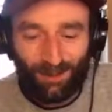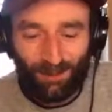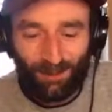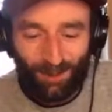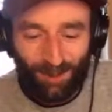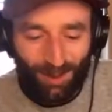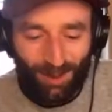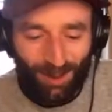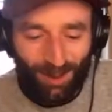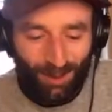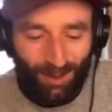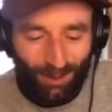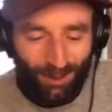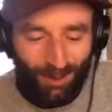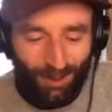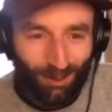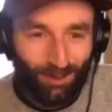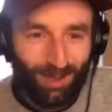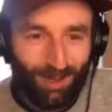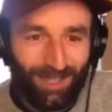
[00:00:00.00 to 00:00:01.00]
with all the
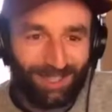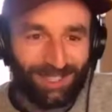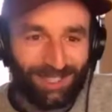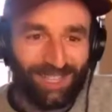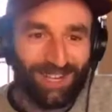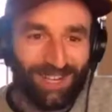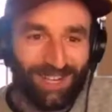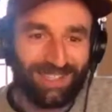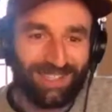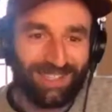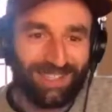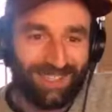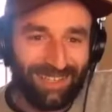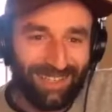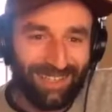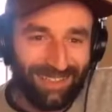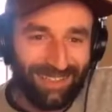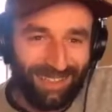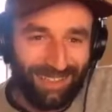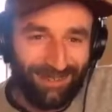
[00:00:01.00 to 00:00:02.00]
goodwill and charity that
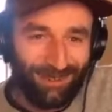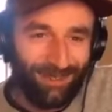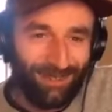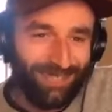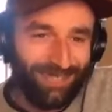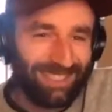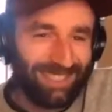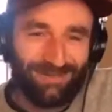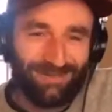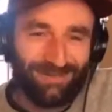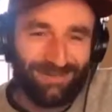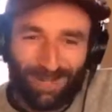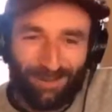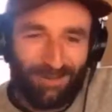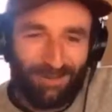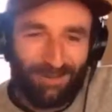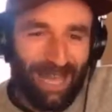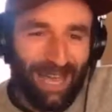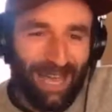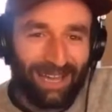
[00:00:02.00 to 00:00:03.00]
it like really is
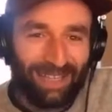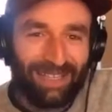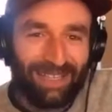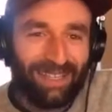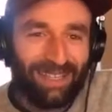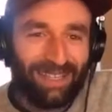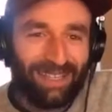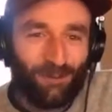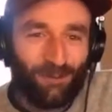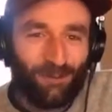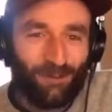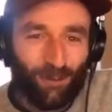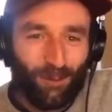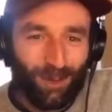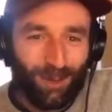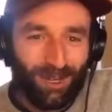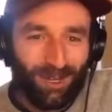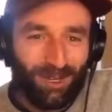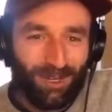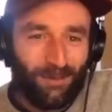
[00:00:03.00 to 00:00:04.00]
very bad
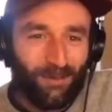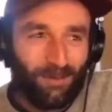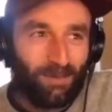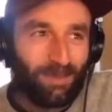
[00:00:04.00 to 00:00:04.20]
for